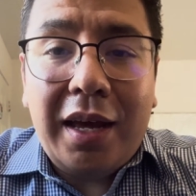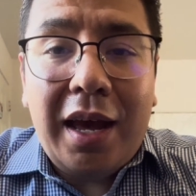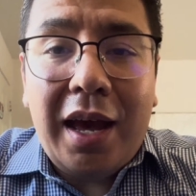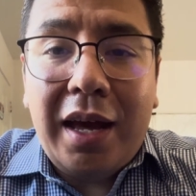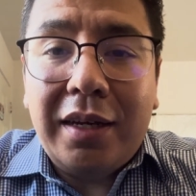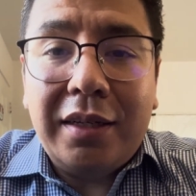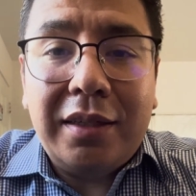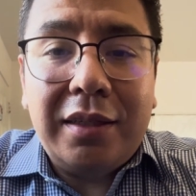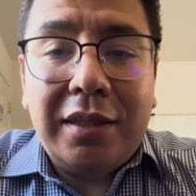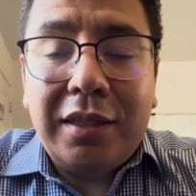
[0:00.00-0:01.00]

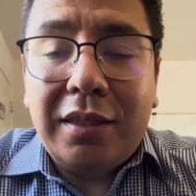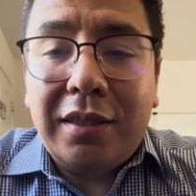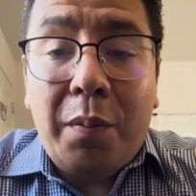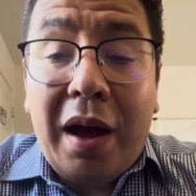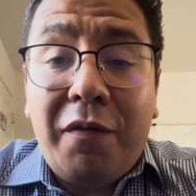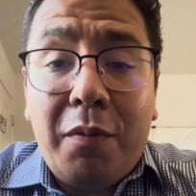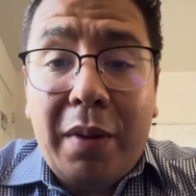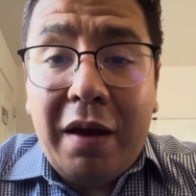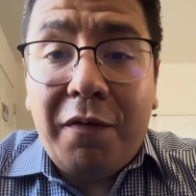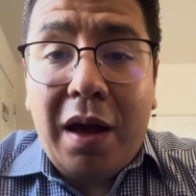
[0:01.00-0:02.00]
And just my from
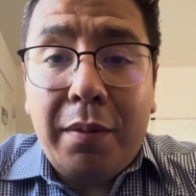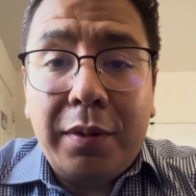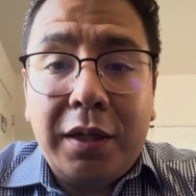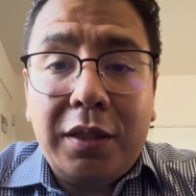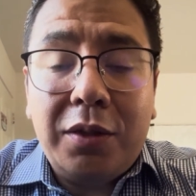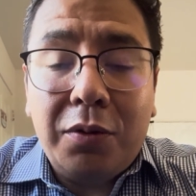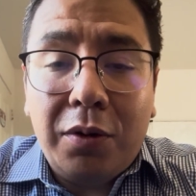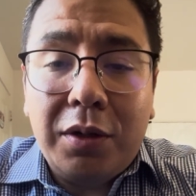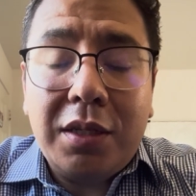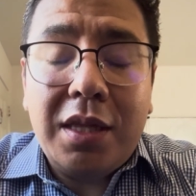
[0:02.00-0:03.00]
my family to yours.